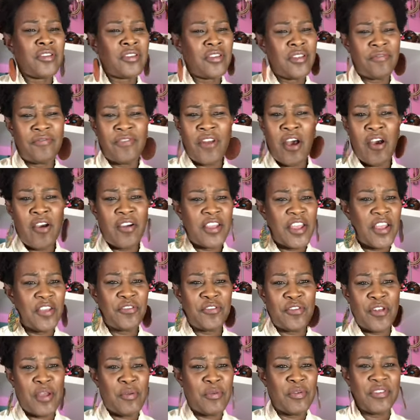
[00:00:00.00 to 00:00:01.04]
the vlog
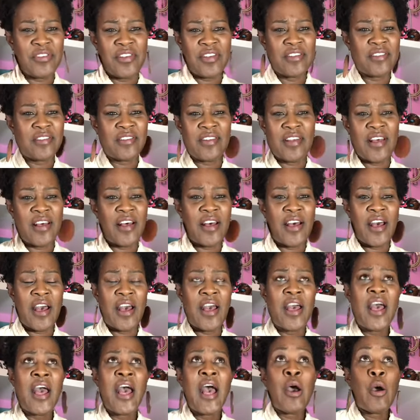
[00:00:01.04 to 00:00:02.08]
yesterday was just,
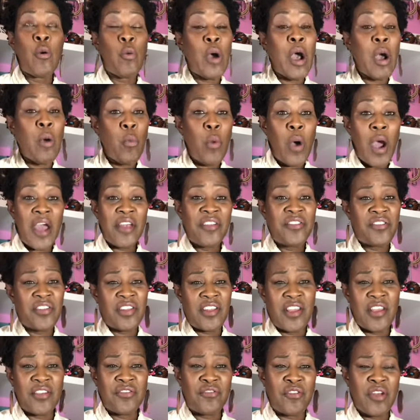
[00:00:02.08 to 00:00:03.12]
well, I watched
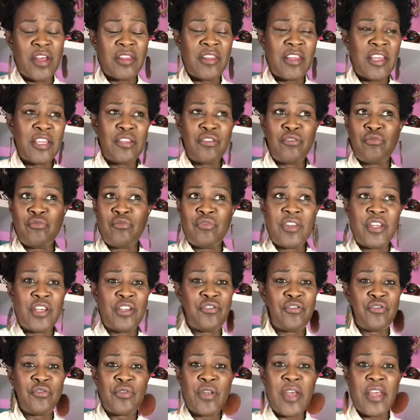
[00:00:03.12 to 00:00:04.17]
it yesterday. I think you did
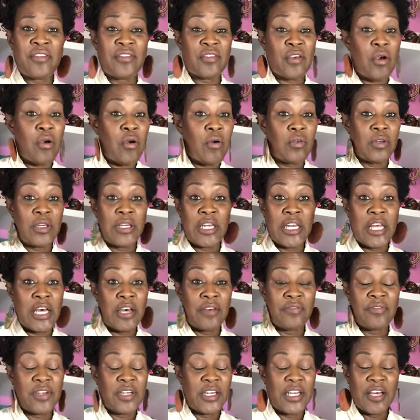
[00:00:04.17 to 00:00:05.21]
it 2 days ago.
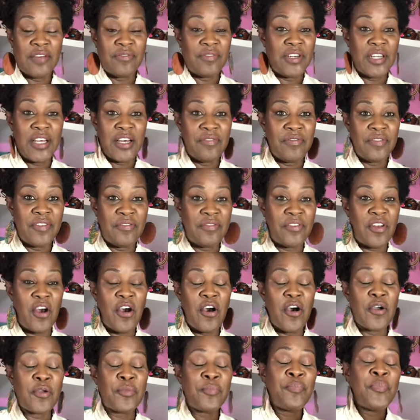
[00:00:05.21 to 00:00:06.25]
Loved, loved, loved the
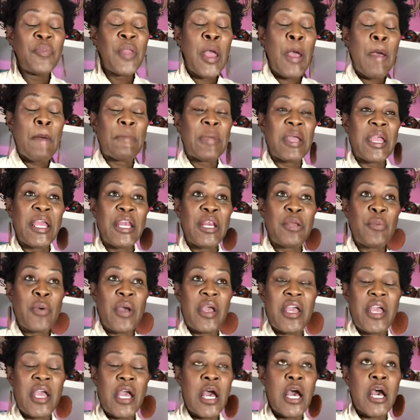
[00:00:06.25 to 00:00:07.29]
vlog. But
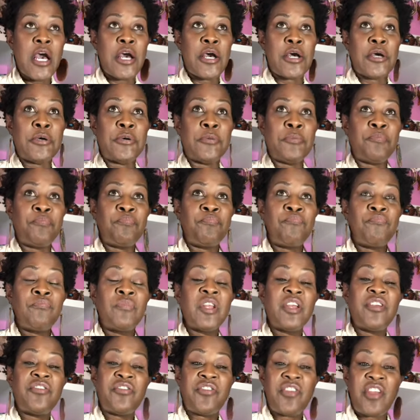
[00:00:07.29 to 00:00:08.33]
anyway,
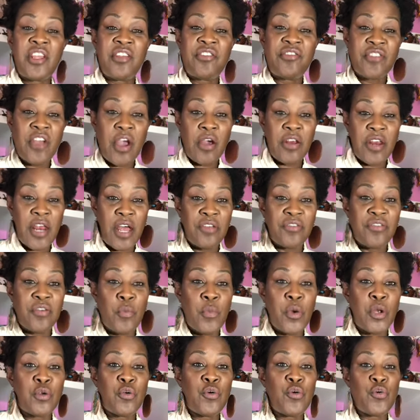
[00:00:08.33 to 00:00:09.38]
she shouted out
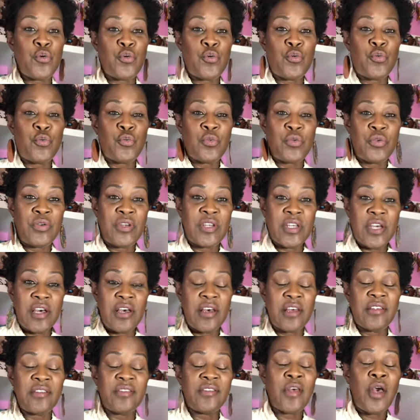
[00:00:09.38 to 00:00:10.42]
someone who
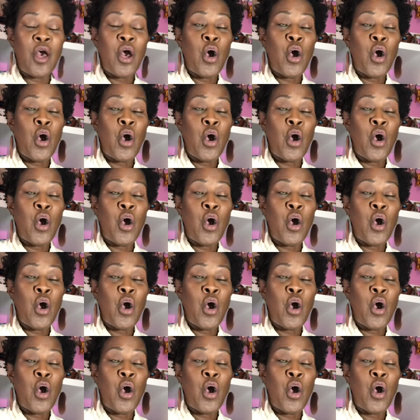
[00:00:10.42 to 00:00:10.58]
does